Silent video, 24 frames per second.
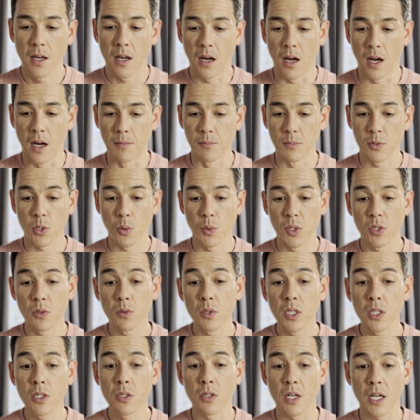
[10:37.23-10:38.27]
Um, so what's
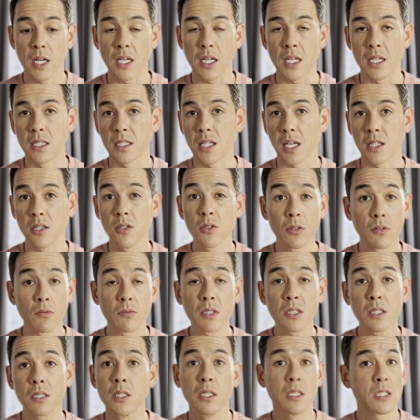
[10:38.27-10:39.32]
really great is that you don't
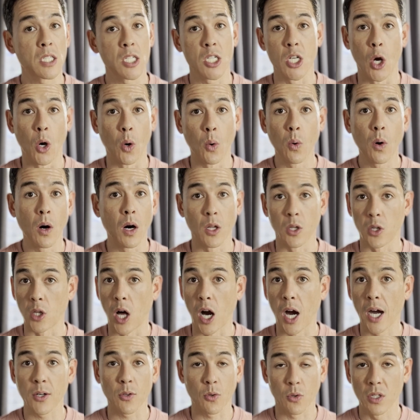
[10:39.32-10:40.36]
really need to know a
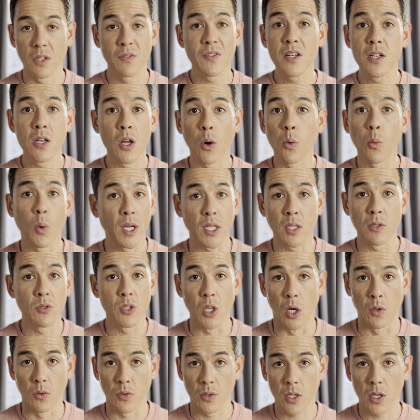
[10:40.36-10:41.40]
lot or even know what you
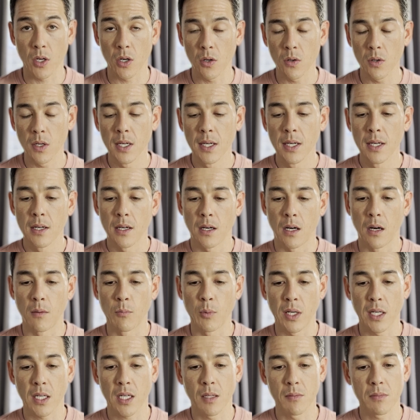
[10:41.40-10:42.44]
don't know um,
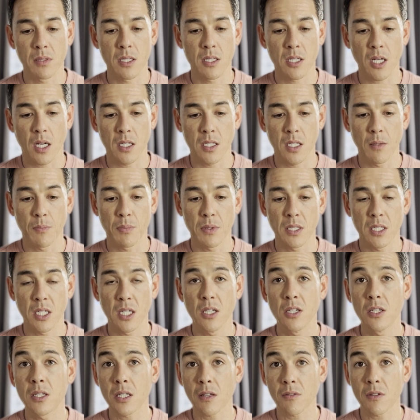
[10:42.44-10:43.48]
when it comes to ChatGPT.
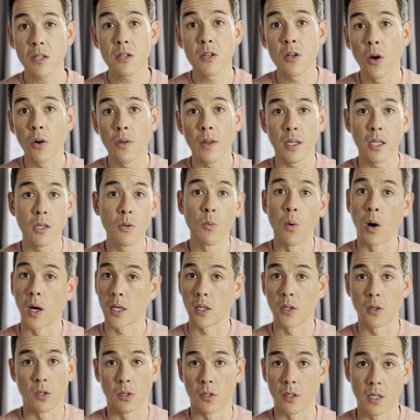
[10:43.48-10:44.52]
You just have to know that you want to
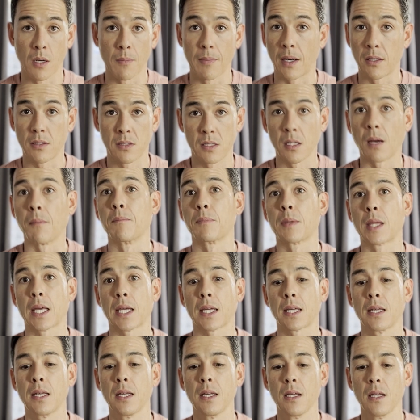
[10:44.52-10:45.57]
learn about
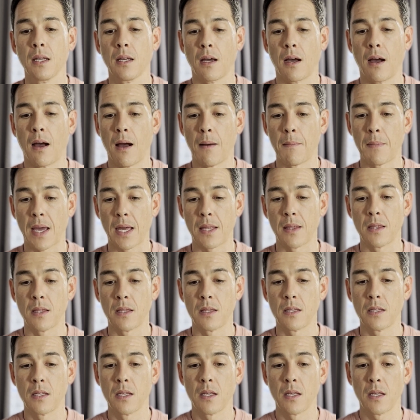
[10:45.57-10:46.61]
something. Um,
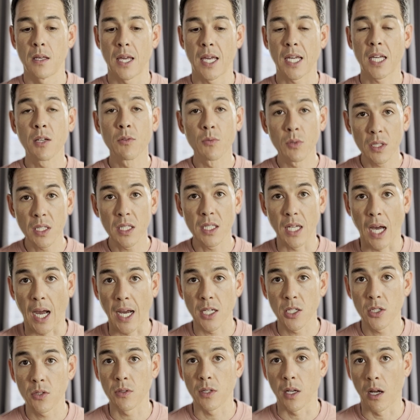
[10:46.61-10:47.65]
and it can really
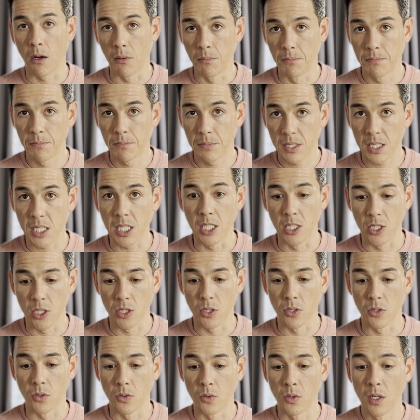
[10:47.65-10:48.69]
guide you and help teach
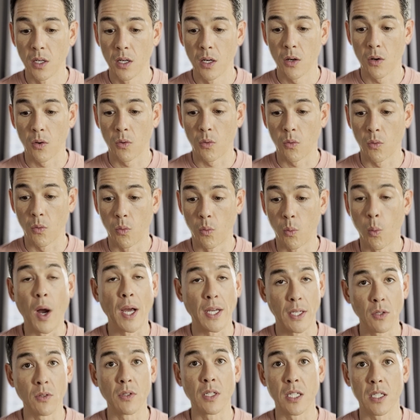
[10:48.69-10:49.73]
you
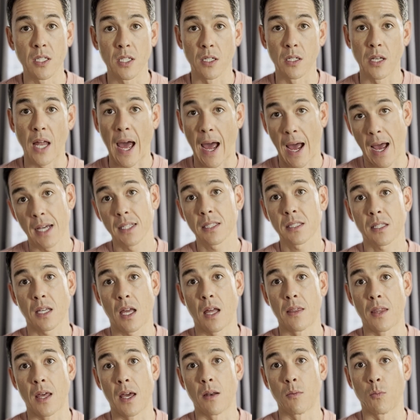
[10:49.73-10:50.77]
what you need to ask
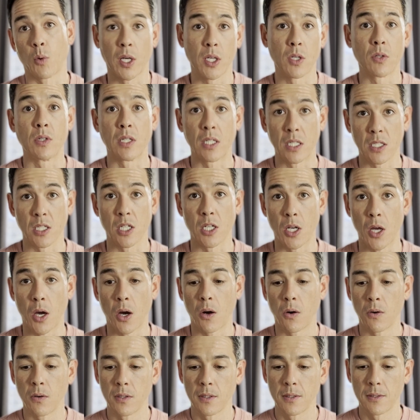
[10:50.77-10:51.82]
and then what you need to
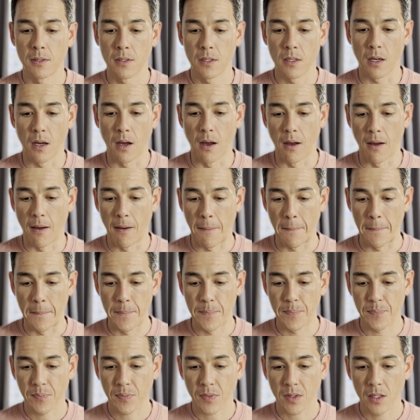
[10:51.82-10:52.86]
know. Um,
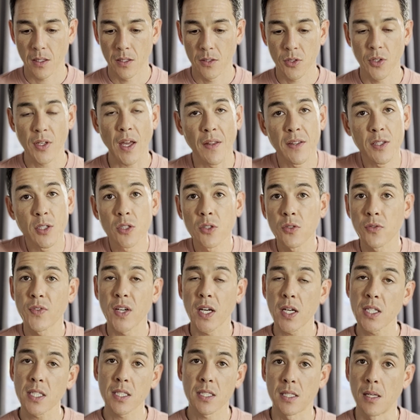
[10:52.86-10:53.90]
so yeah, this is a
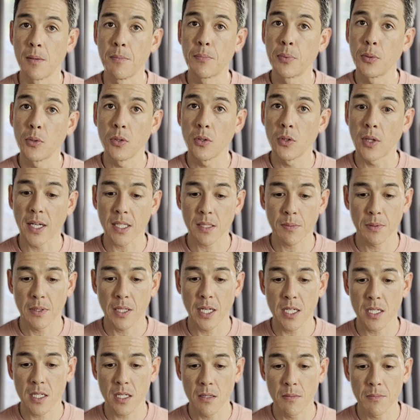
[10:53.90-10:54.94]
very simple
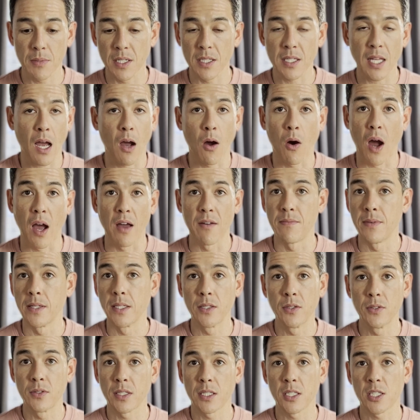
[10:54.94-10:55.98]
explanation, but is how I've been
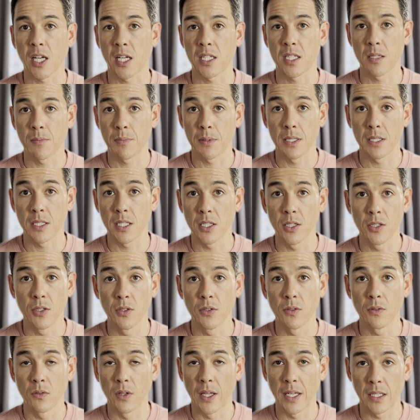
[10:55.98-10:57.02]
using
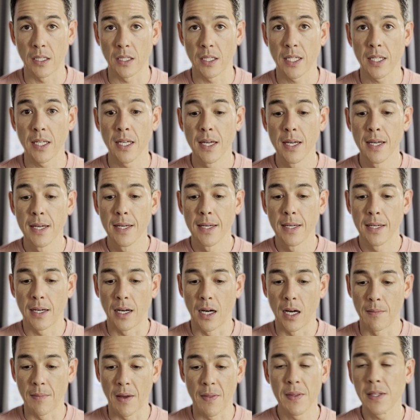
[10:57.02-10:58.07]
ChatGPT lately.
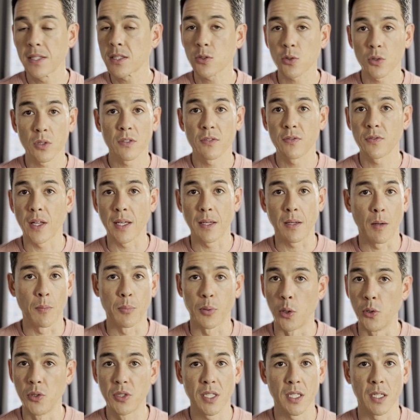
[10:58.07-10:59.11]
Um, and this sort of like
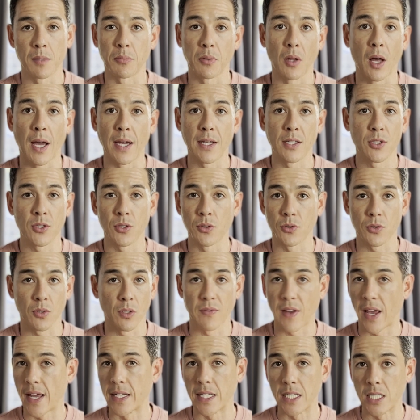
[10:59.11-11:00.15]
approach can apply to
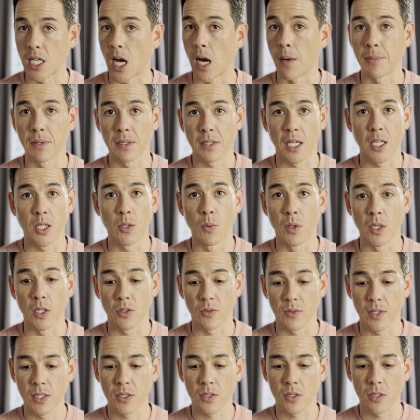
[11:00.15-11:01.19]
sort of any topic that you want to
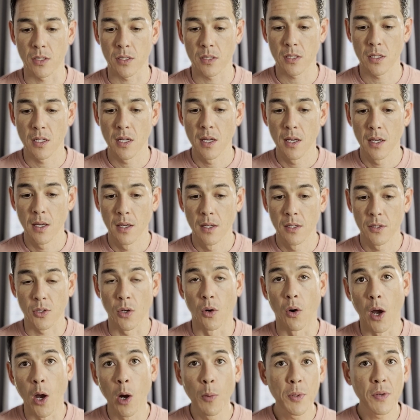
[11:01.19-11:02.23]
research.
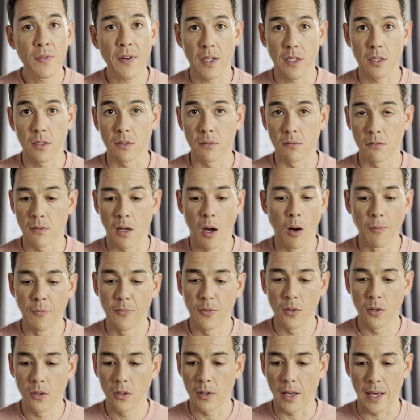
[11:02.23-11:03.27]
So I hope you found it
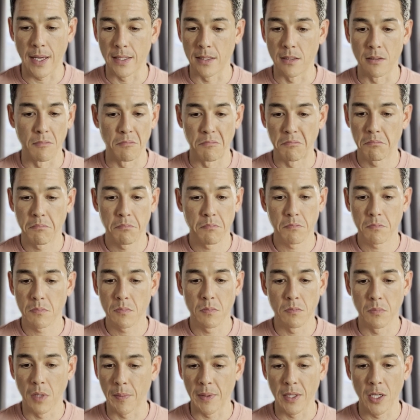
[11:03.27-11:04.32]
helpful and
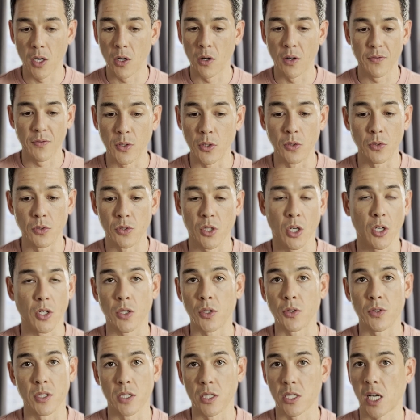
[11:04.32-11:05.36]
let me know you start
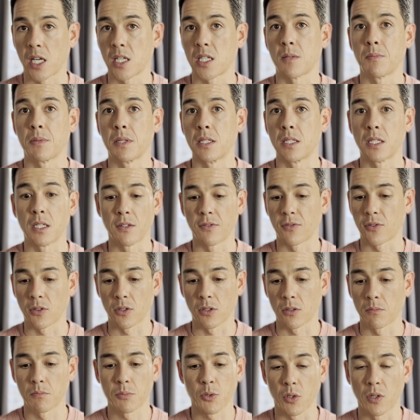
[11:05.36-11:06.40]
using ChatGPT
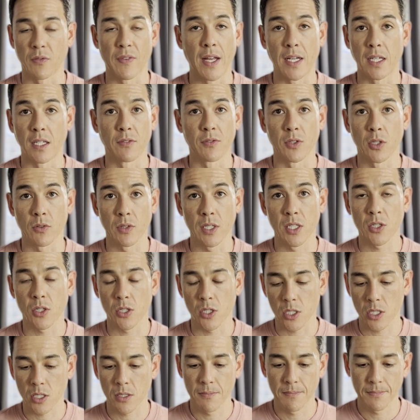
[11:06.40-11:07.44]
for sort of any of your
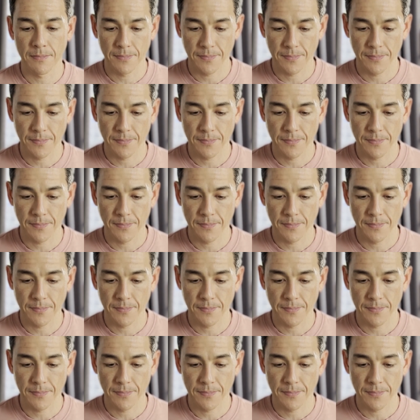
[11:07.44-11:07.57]
research.